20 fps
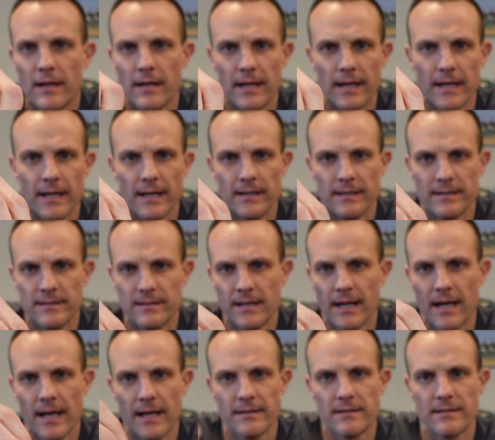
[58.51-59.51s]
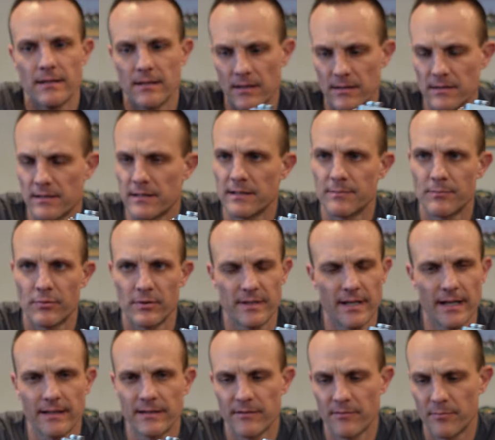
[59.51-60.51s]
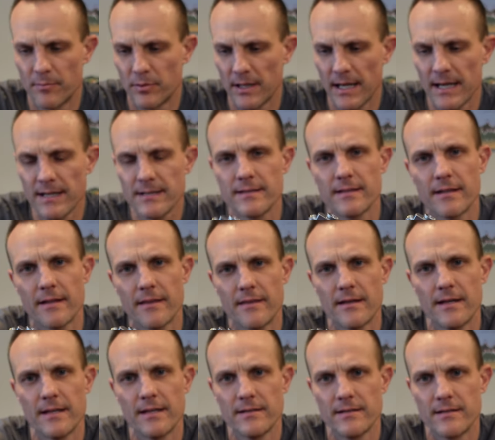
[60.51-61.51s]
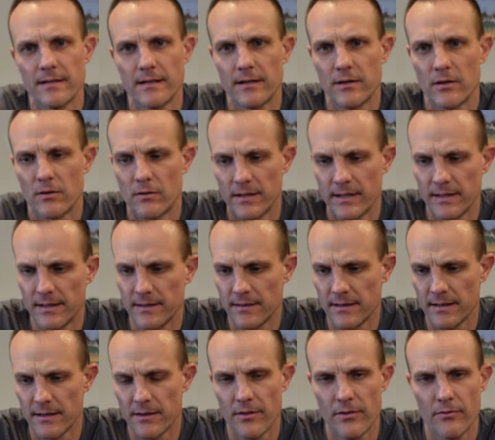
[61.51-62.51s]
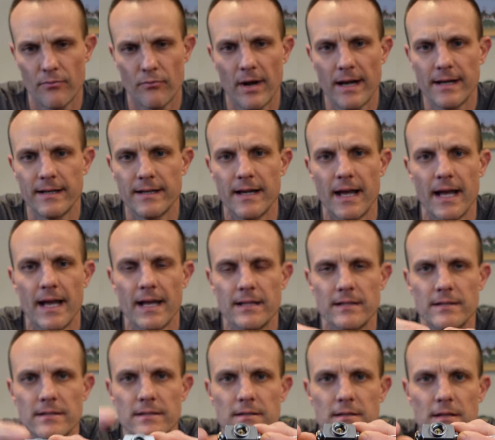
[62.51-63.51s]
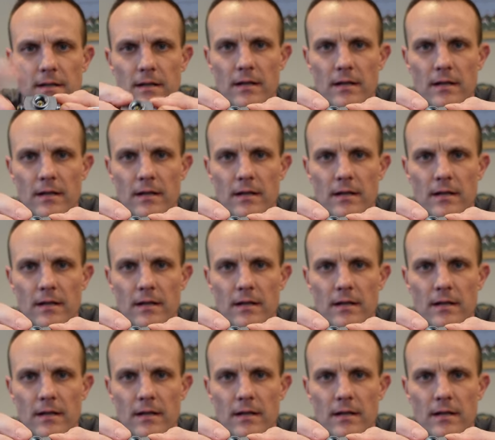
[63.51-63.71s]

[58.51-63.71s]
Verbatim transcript: and it's got uh, these protective plastic things that go in the threaded ends